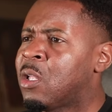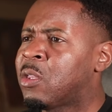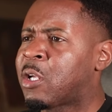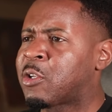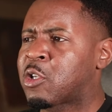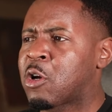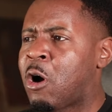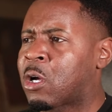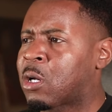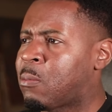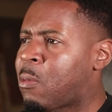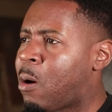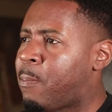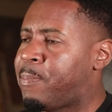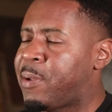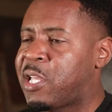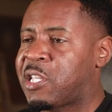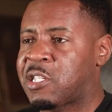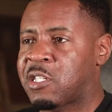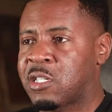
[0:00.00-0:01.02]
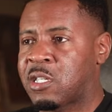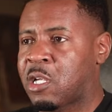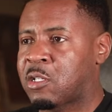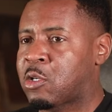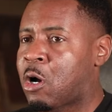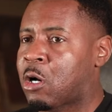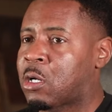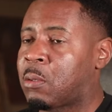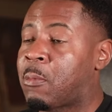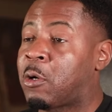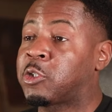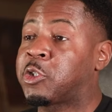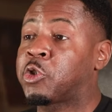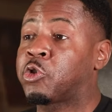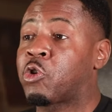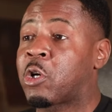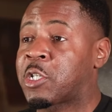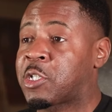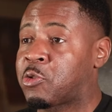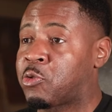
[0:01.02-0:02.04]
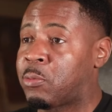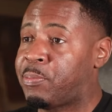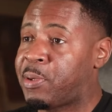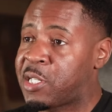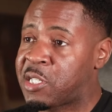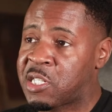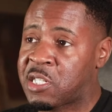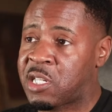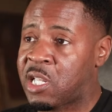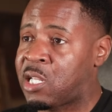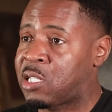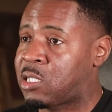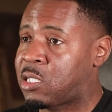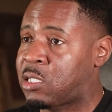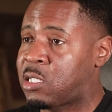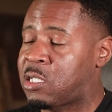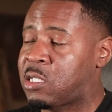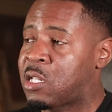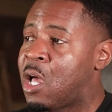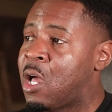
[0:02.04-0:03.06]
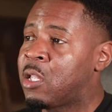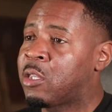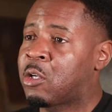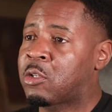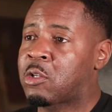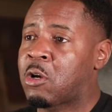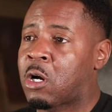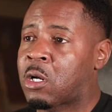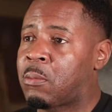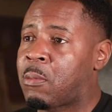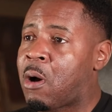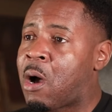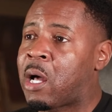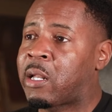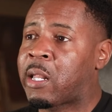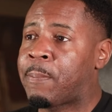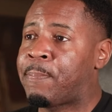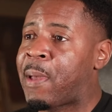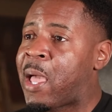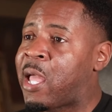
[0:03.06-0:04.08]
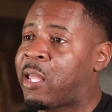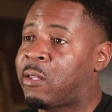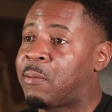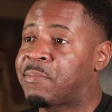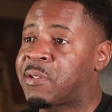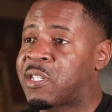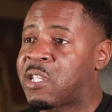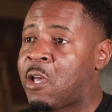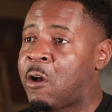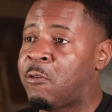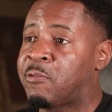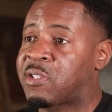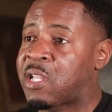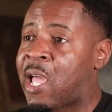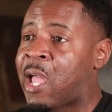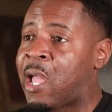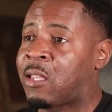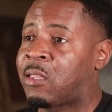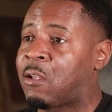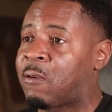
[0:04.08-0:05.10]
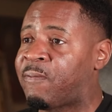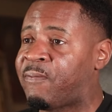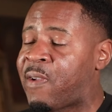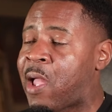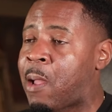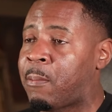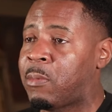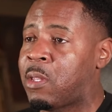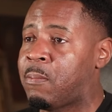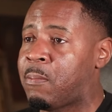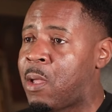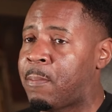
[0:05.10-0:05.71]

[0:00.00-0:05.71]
They're talking about business. They're talking about structuring business entities. They're talking about how they pay themselves and their family